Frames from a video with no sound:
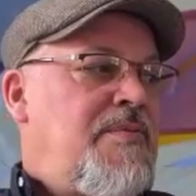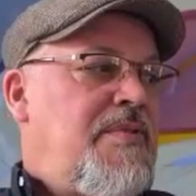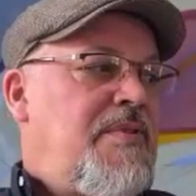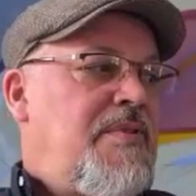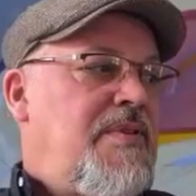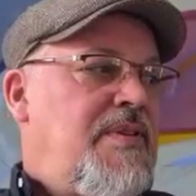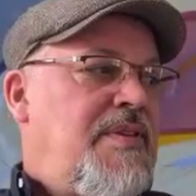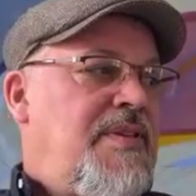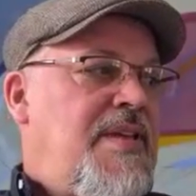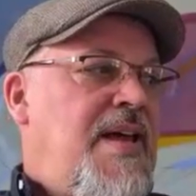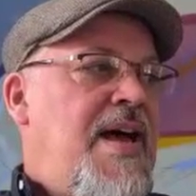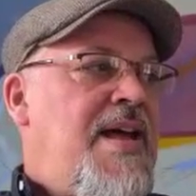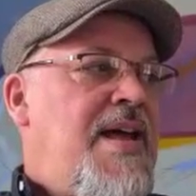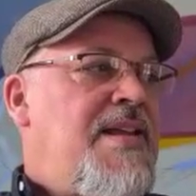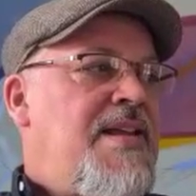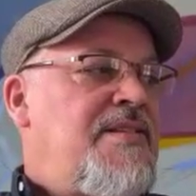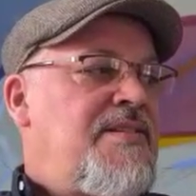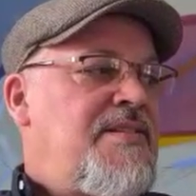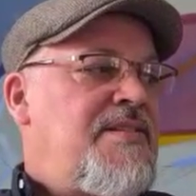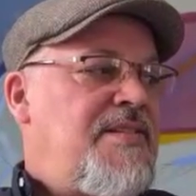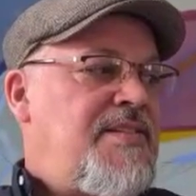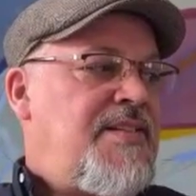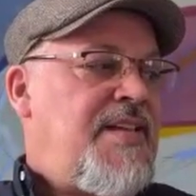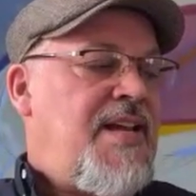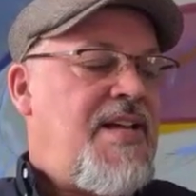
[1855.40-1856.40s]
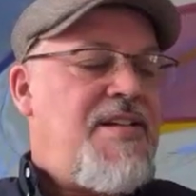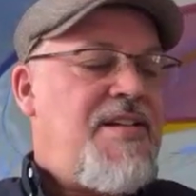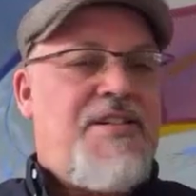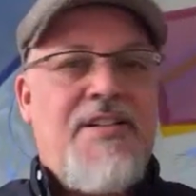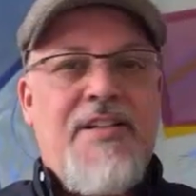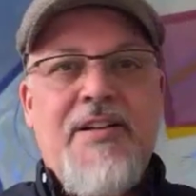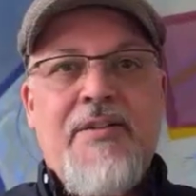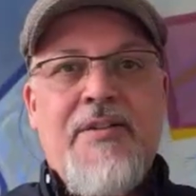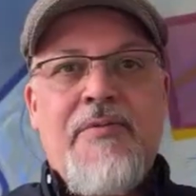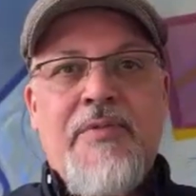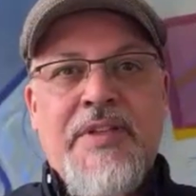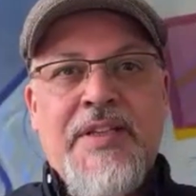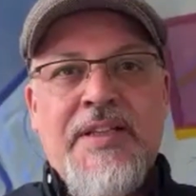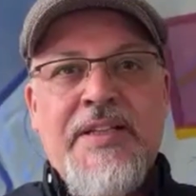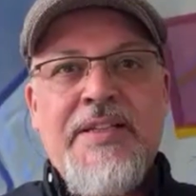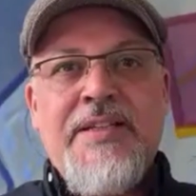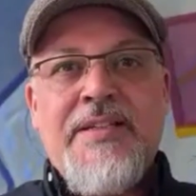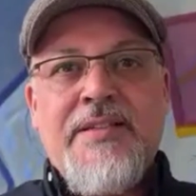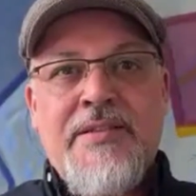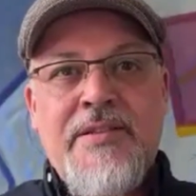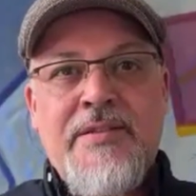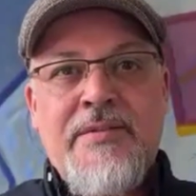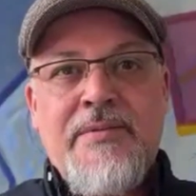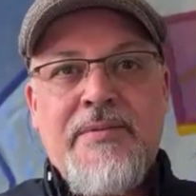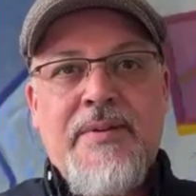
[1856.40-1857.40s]
know, that is the tension and
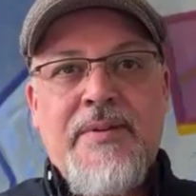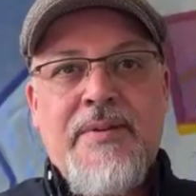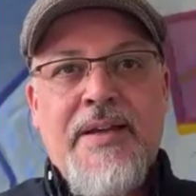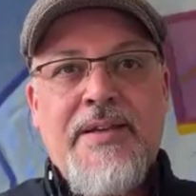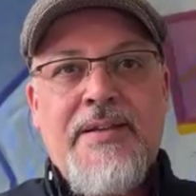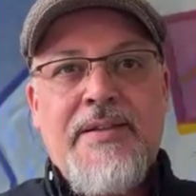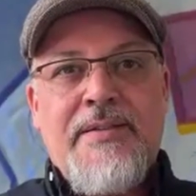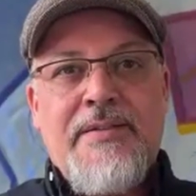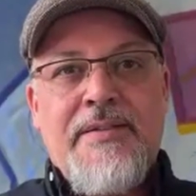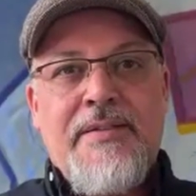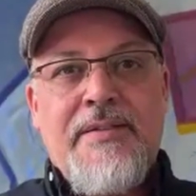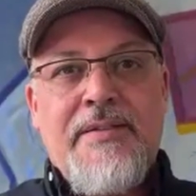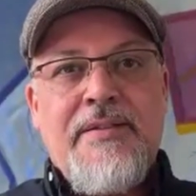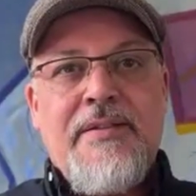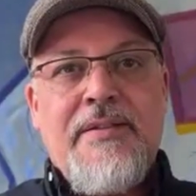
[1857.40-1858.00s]
release, right?